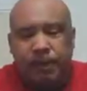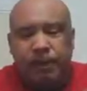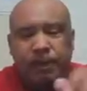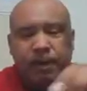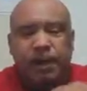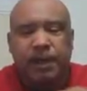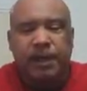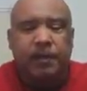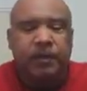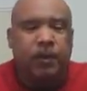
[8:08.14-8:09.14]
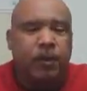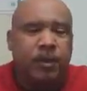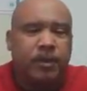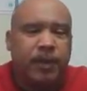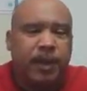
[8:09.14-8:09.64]
So again, if you're
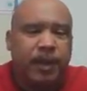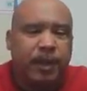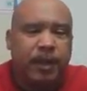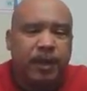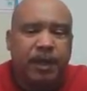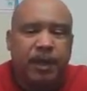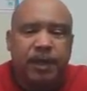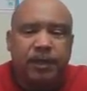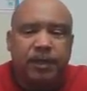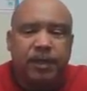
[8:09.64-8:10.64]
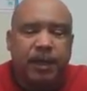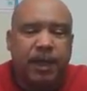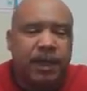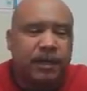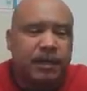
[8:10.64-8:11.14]
going to carry any pistol
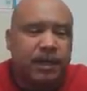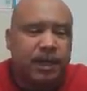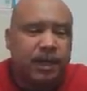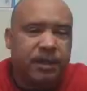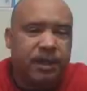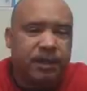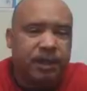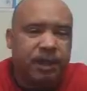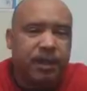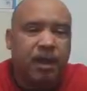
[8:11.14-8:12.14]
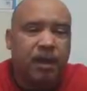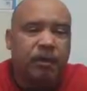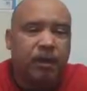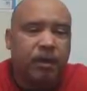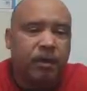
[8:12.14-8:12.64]
that has a side safety,
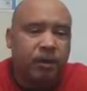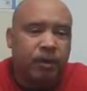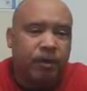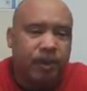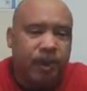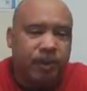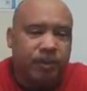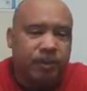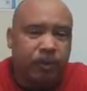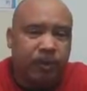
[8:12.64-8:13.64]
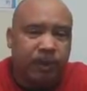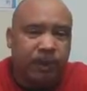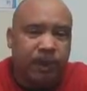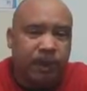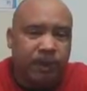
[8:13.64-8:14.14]
make sure you practice drawing
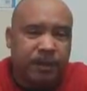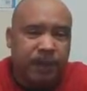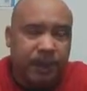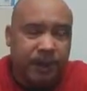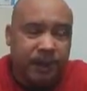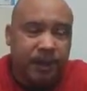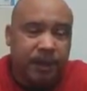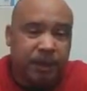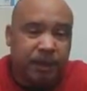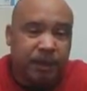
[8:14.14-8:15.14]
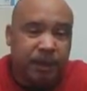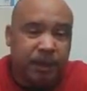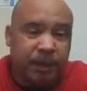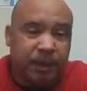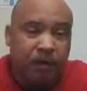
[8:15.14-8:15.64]
to take and taking the safety
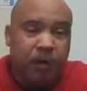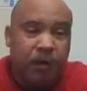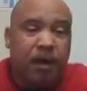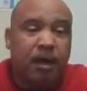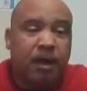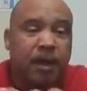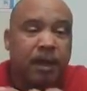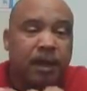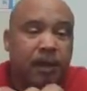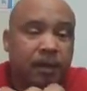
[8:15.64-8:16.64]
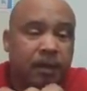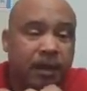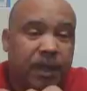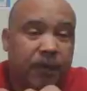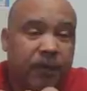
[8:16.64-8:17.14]
off. Again,
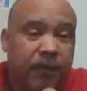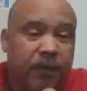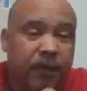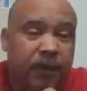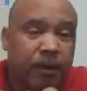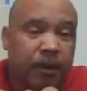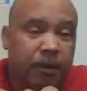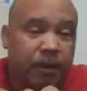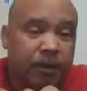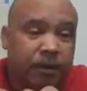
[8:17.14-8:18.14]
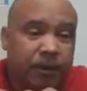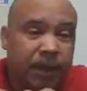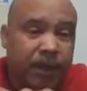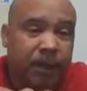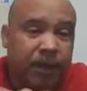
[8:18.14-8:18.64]
keeping your finger where?
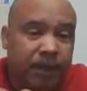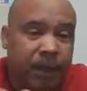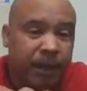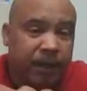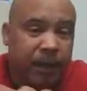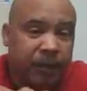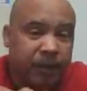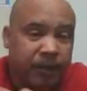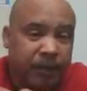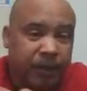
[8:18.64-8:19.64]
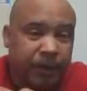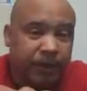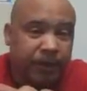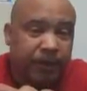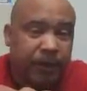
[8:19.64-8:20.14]
Not on the trigger
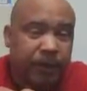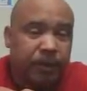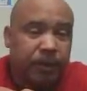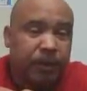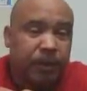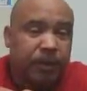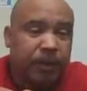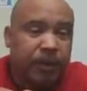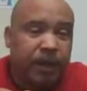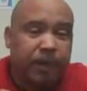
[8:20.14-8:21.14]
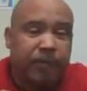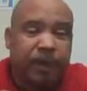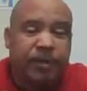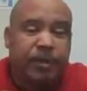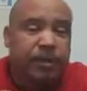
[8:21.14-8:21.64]
until you're actually made a
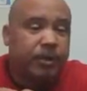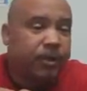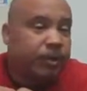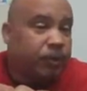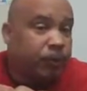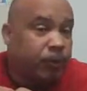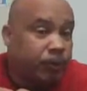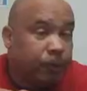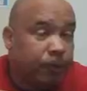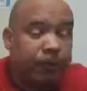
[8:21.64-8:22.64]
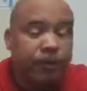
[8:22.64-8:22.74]
conscious decision to shoot.